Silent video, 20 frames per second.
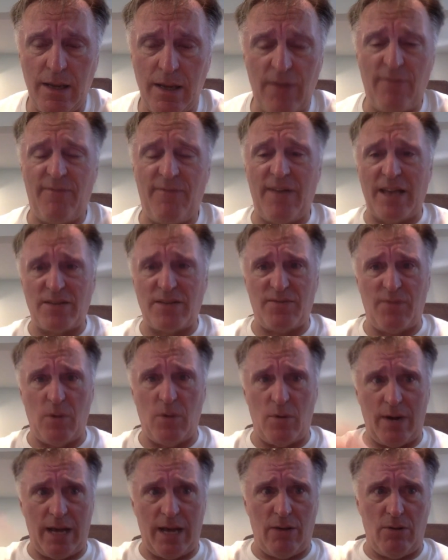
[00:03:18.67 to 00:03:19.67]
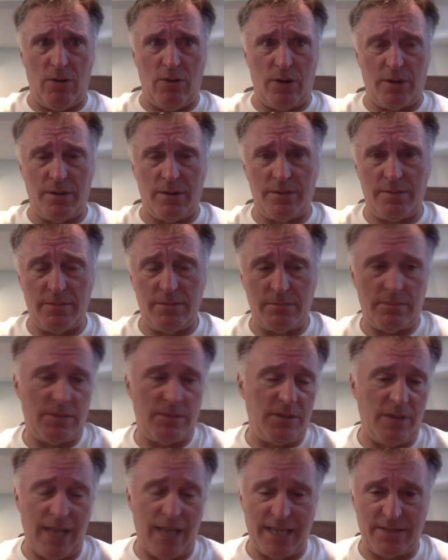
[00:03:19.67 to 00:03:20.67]
fast forward how longer
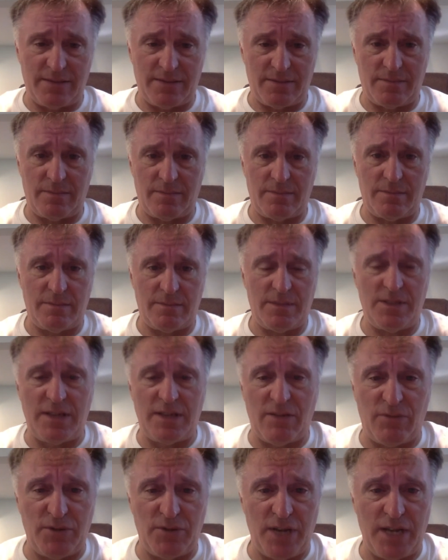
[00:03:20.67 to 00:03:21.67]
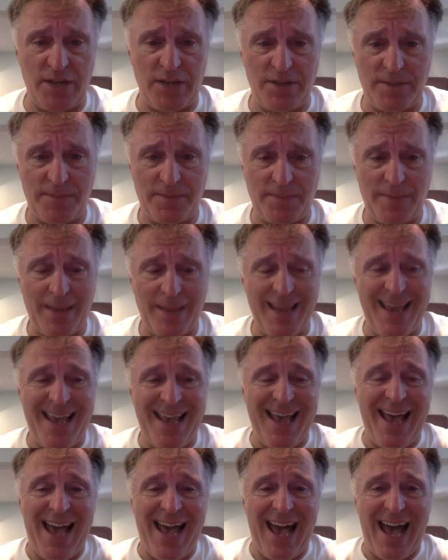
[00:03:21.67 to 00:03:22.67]
to the last several days.
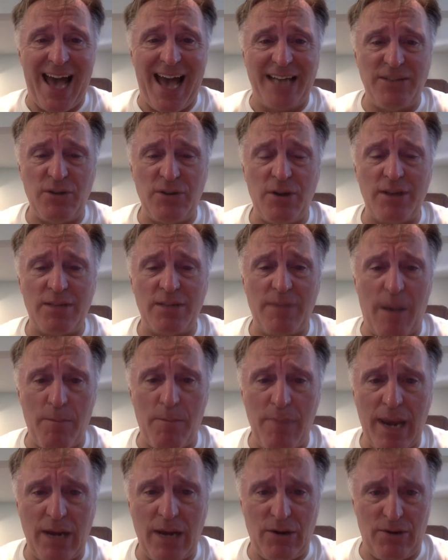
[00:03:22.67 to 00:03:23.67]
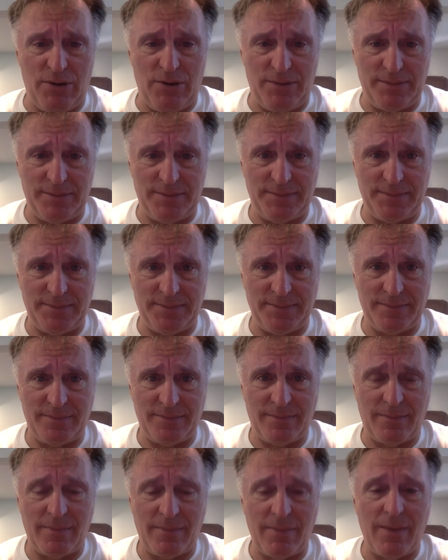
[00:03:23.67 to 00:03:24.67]
I talked about Maynard,
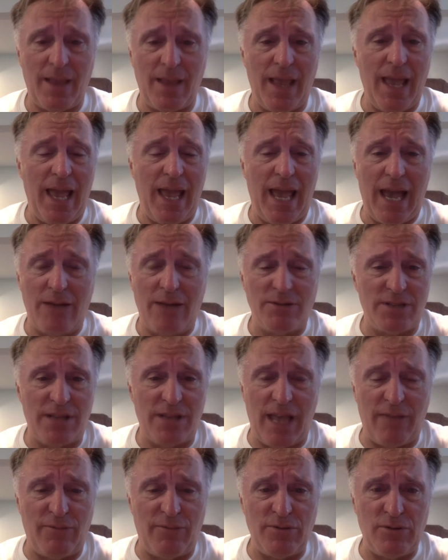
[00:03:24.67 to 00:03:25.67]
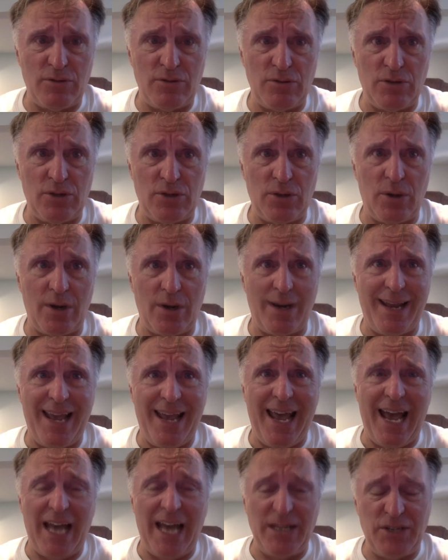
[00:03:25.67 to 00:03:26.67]
how his life was too short.
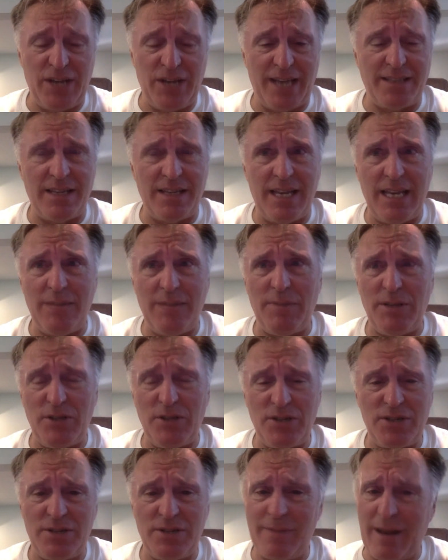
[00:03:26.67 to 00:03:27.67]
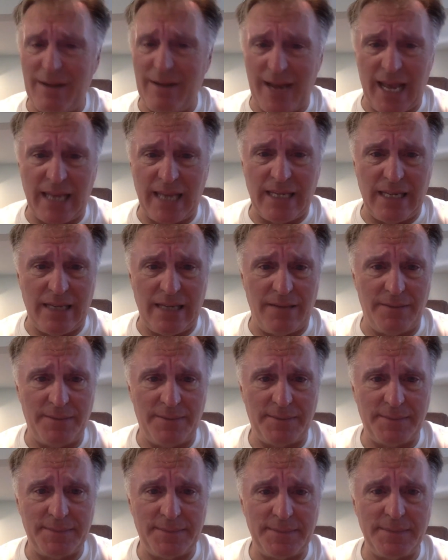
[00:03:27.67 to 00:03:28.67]
I checked it, he'd be just about 90
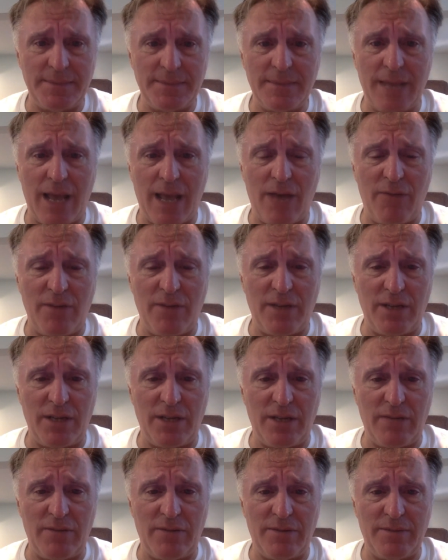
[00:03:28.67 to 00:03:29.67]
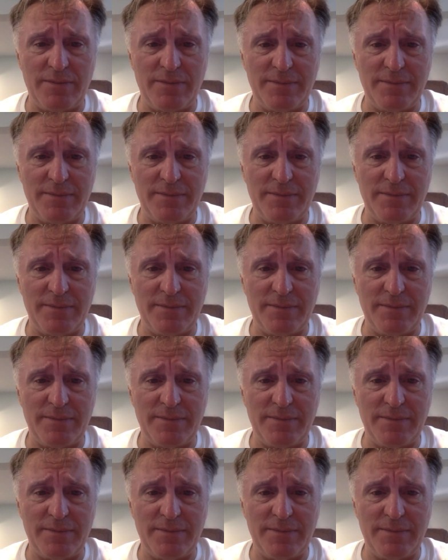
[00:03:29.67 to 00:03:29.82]
now if he had lived.